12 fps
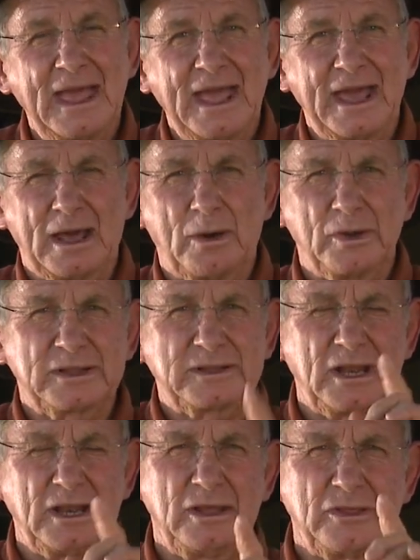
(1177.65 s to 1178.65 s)
And I want to
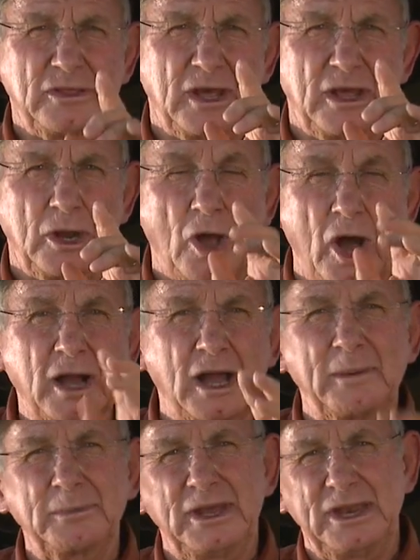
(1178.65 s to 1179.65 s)
tell you, the longer
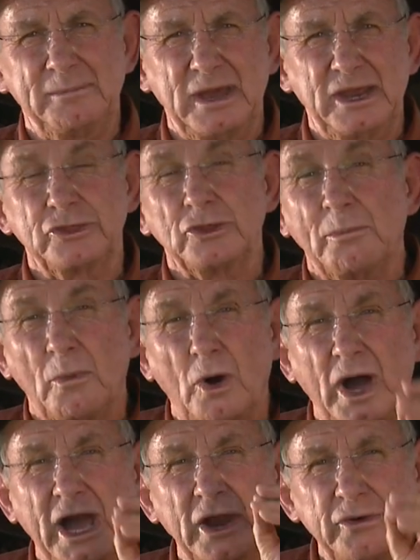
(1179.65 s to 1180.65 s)
I'm getting married, the
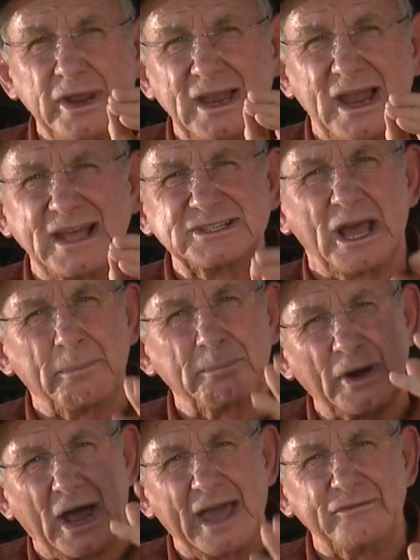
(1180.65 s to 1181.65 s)
more I realize how
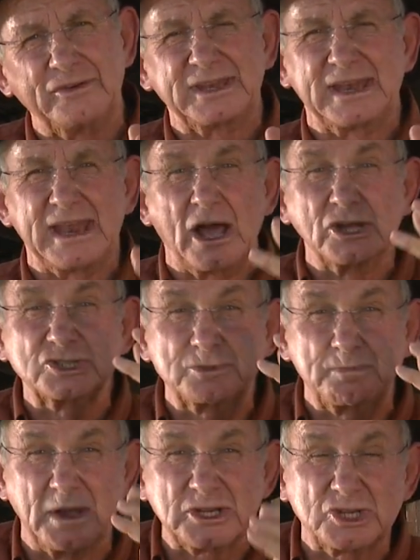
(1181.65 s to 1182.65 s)
private and how
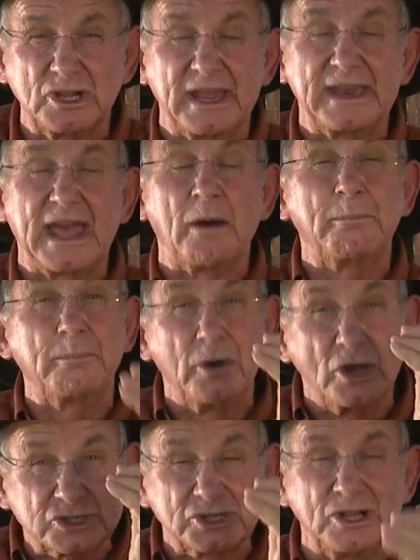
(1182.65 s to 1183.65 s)
special and how
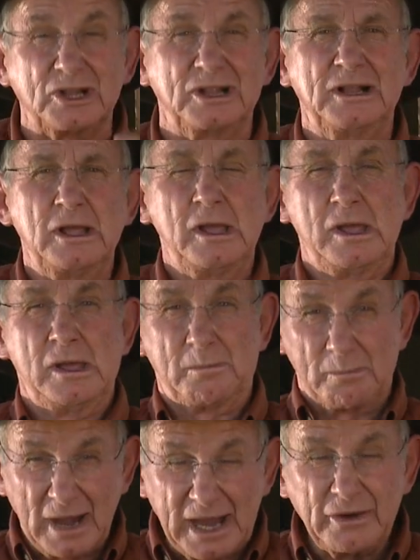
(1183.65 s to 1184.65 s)
personal
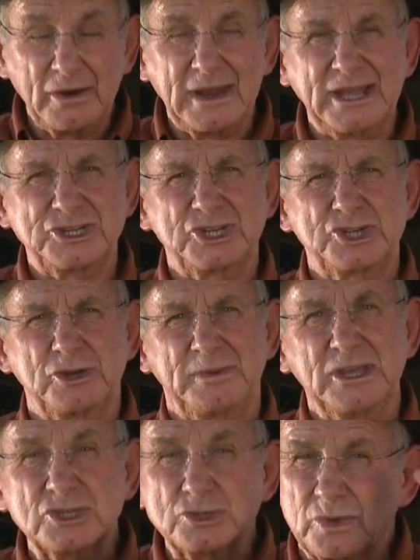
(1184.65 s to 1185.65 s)
my relationship
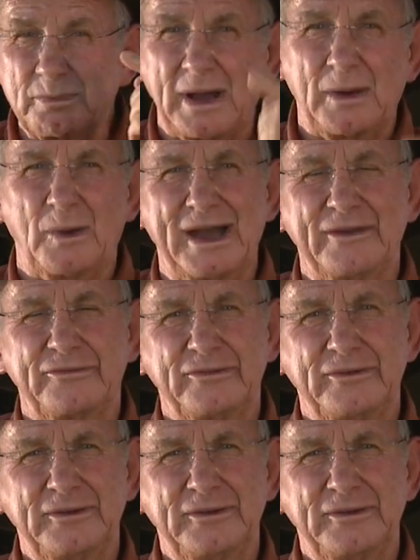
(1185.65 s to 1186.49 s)
is with my wife.